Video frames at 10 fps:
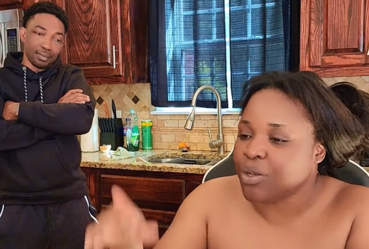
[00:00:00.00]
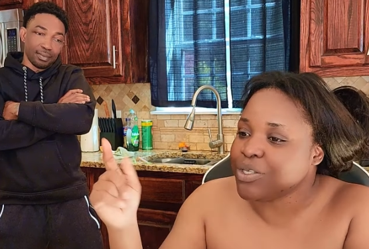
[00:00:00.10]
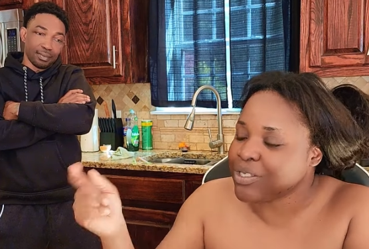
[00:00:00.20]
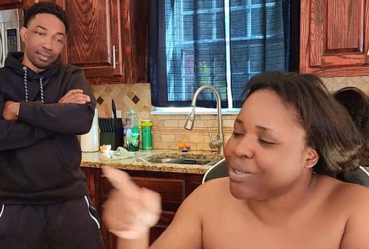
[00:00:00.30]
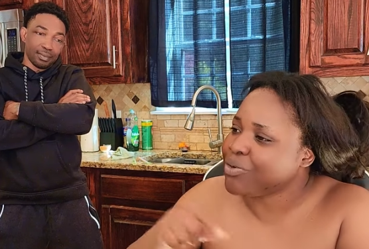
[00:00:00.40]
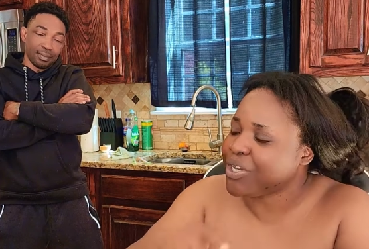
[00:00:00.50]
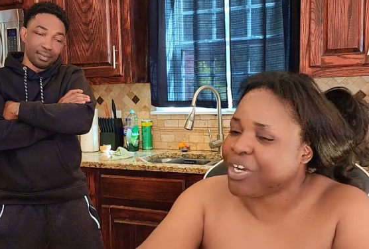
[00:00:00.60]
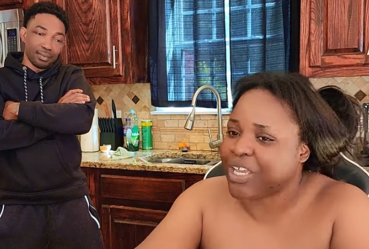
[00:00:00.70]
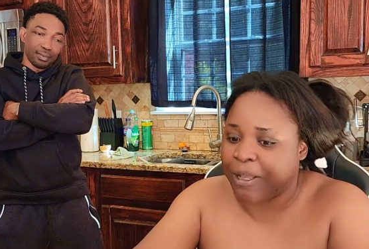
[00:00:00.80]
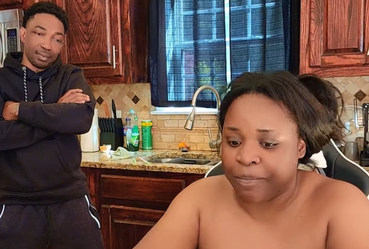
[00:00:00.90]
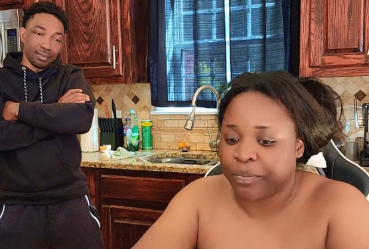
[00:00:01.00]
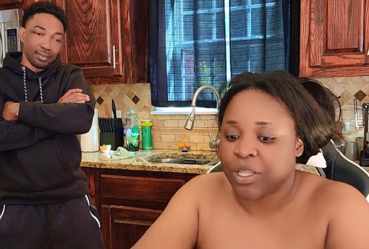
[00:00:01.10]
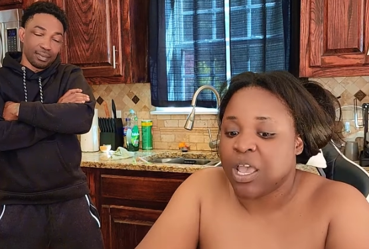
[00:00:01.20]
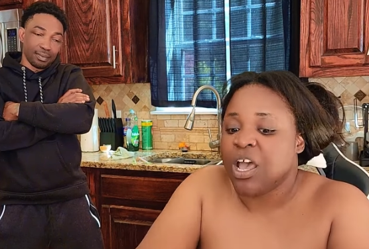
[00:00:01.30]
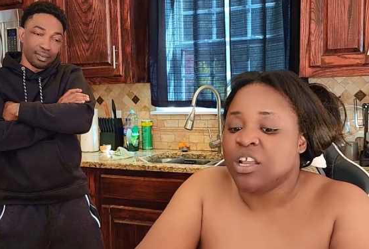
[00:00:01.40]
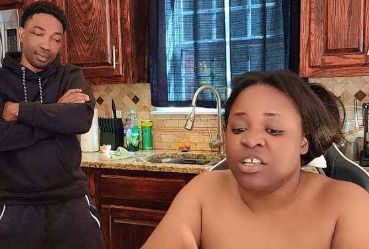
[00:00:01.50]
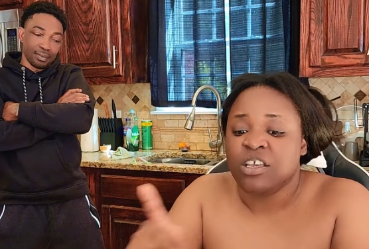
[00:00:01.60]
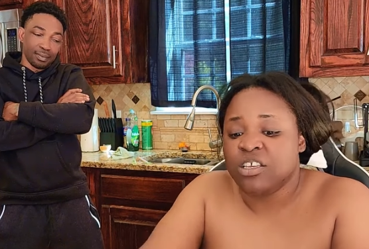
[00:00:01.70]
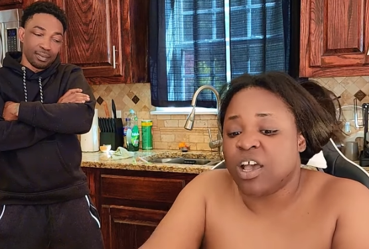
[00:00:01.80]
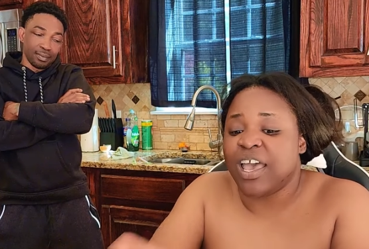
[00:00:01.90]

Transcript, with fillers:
Speaker 1: Look, look here, King. Your